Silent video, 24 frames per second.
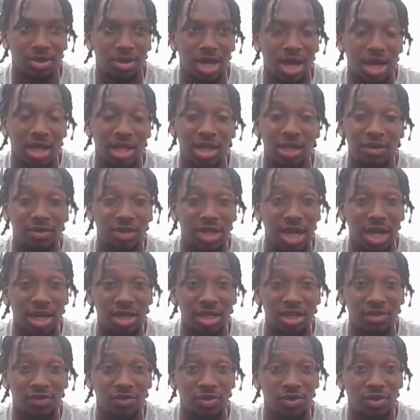I love
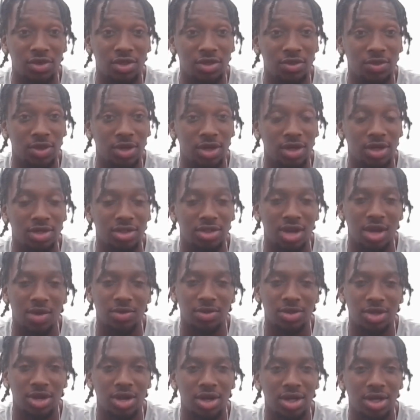Chinese food as well, so I'm
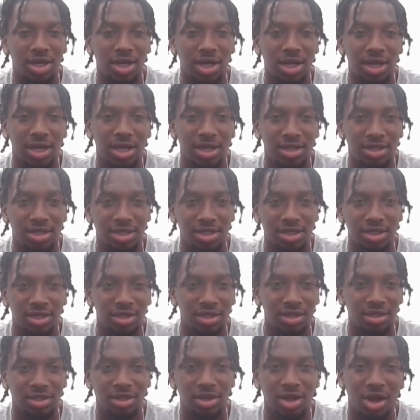starting to get into
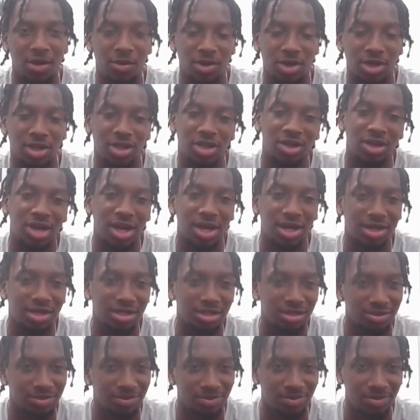I want to learn how
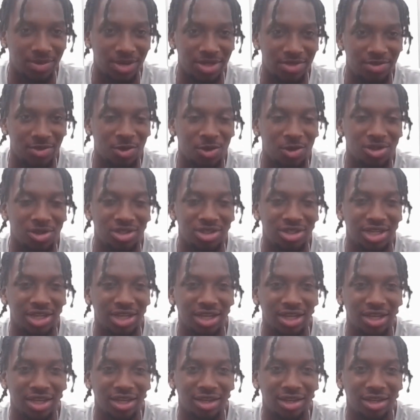to make some orange
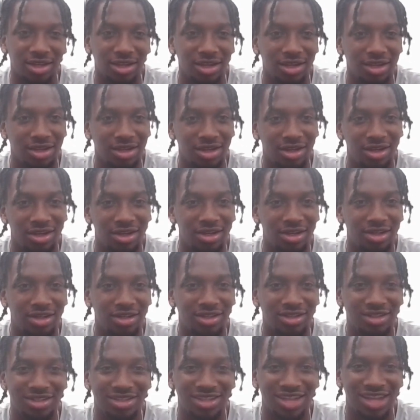chicken.
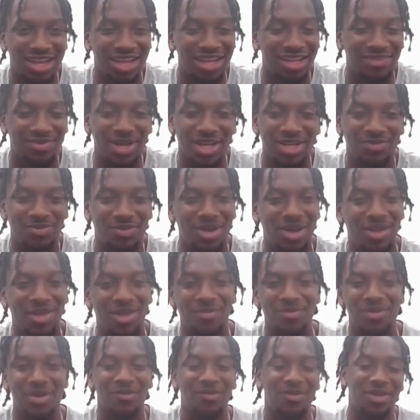That's probably
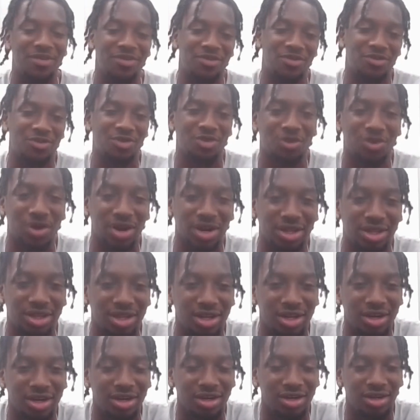like my favorite food right
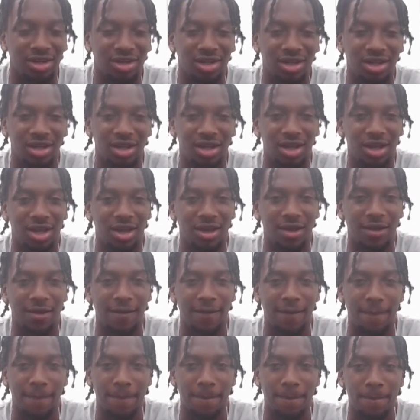there.
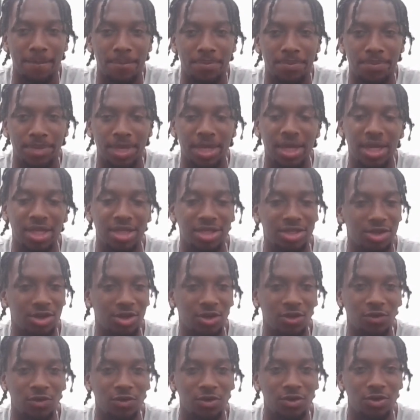Um, and then
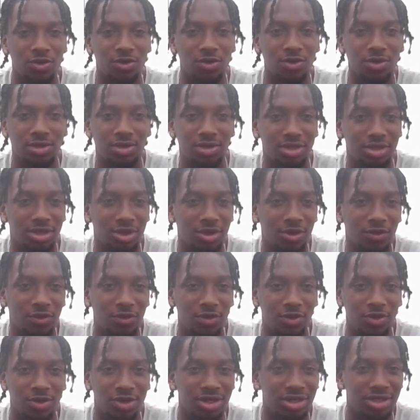soul food. Soul
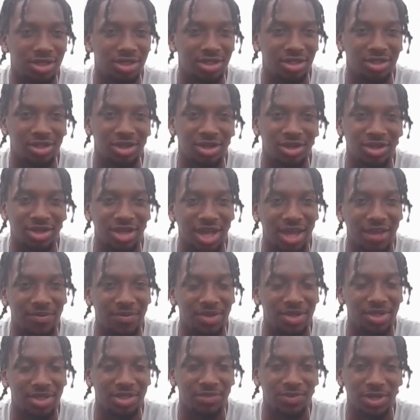food is you can't
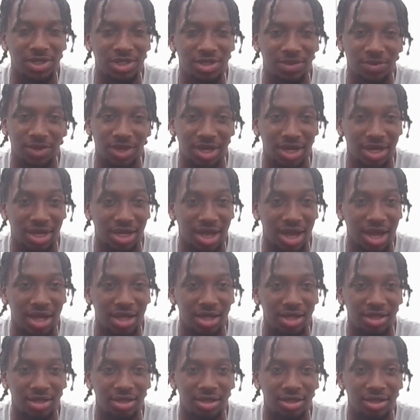miss, especially being in
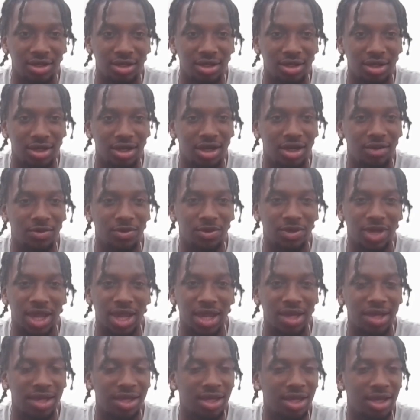Cali with
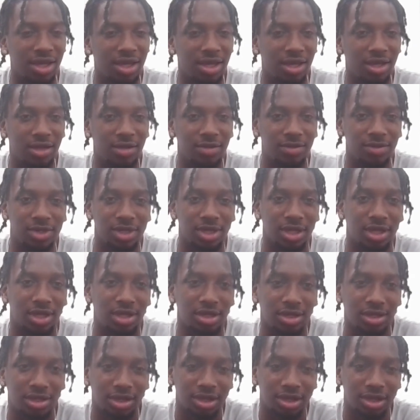candy yams and